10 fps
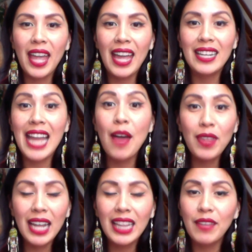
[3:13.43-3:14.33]
And now
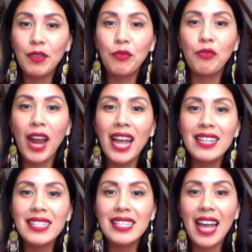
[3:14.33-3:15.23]
that I live in
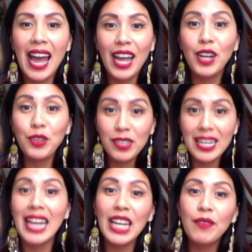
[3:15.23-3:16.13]
France, I
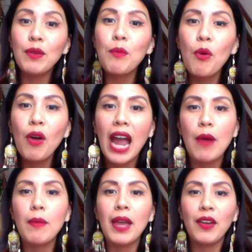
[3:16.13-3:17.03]
understand even more how
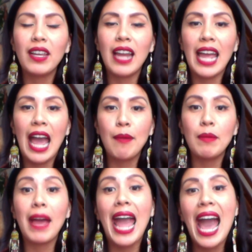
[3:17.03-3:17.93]
American I am in
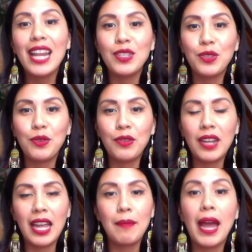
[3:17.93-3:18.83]
my attitude,
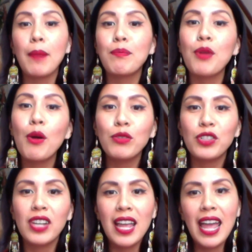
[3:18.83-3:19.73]
in my
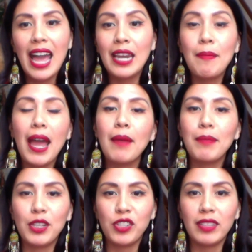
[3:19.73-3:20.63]
approach, and in my
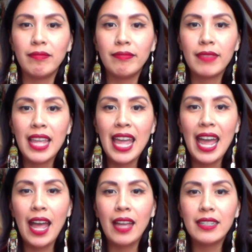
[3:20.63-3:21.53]
ambition.
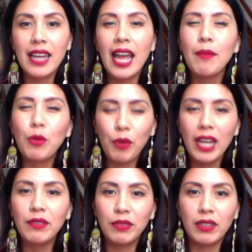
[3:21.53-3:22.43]
And I am
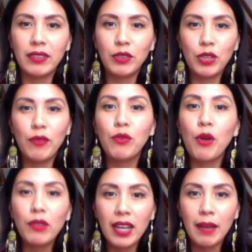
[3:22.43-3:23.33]
grateful to have
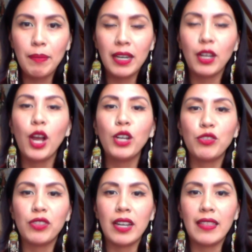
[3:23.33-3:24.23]
grown up in a
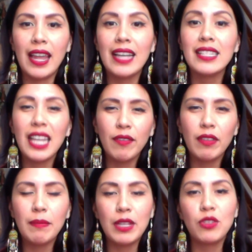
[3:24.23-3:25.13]
country that has
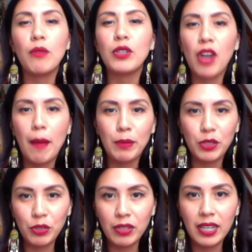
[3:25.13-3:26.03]
given me so much
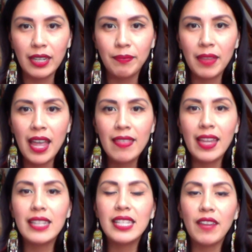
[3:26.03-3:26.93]
opportunity, that
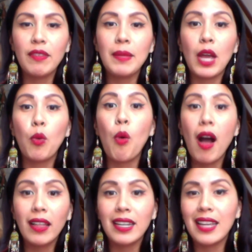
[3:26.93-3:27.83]
has given me a
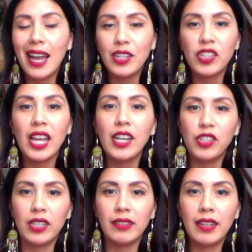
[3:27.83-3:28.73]
quality
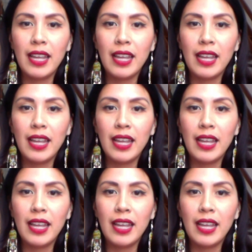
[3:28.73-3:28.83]
education,